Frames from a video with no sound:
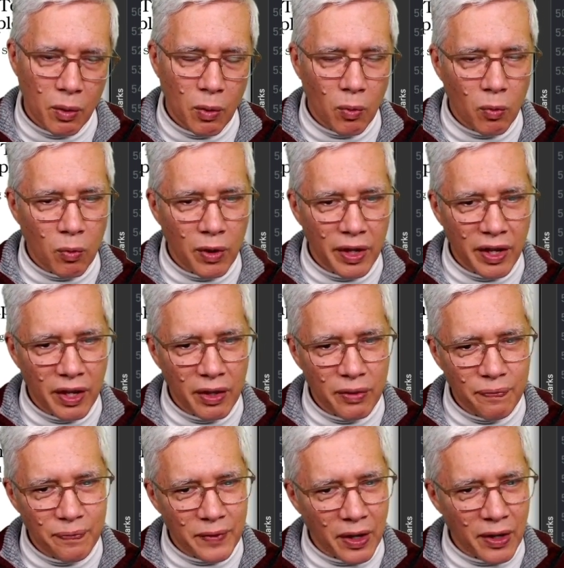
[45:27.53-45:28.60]
well,
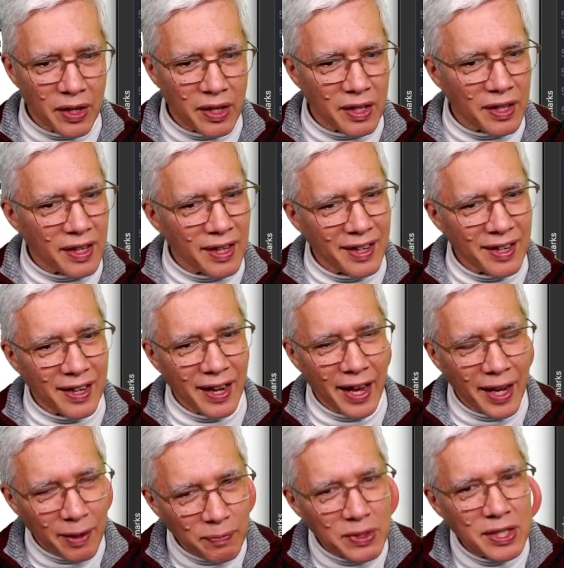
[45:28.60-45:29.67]
are you going to get an
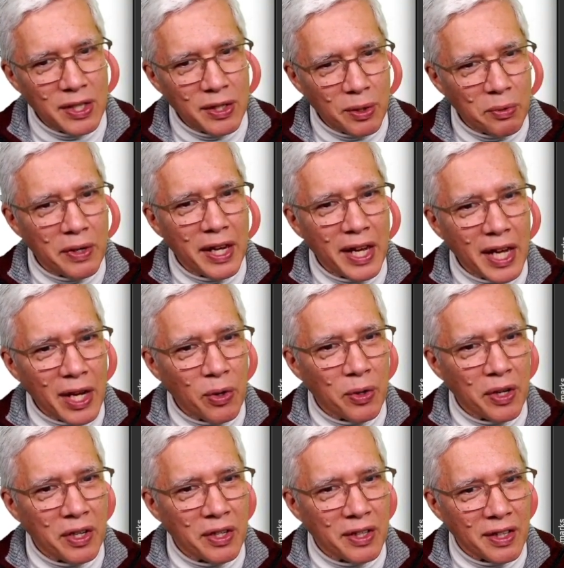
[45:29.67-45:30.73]
empty array or are
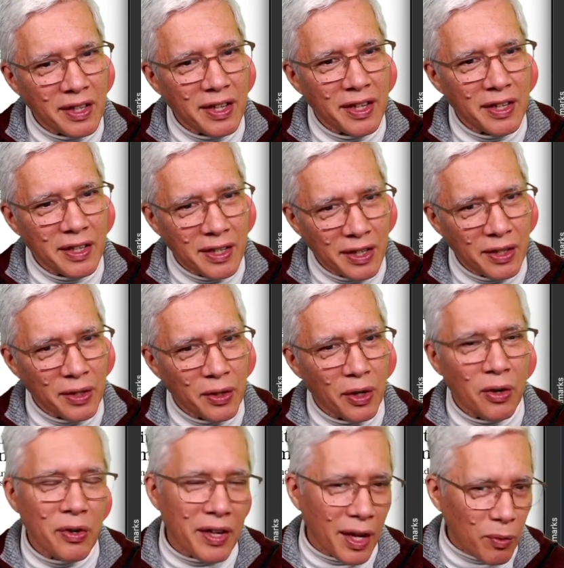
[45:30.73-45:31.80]
you going to get nil?
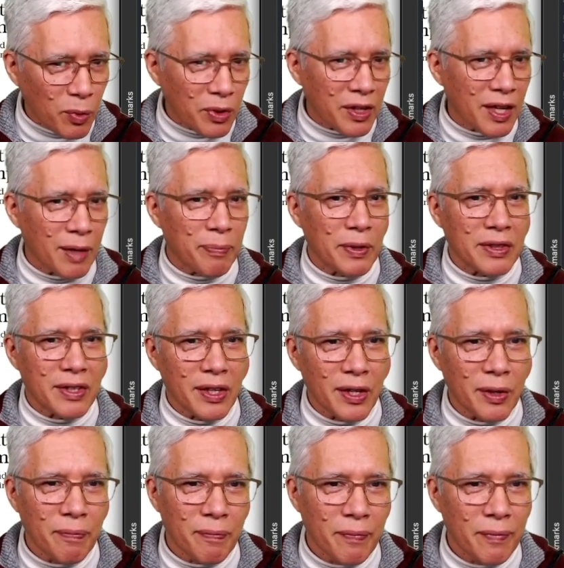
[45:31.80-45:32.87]
Okay, we'll keep it
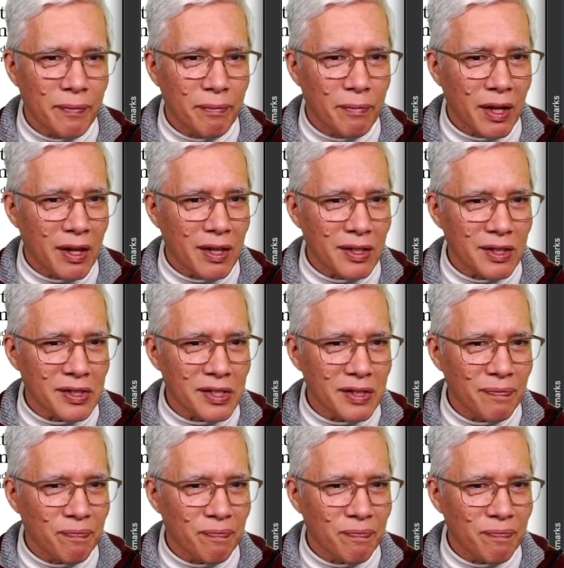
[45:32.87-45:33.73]
there because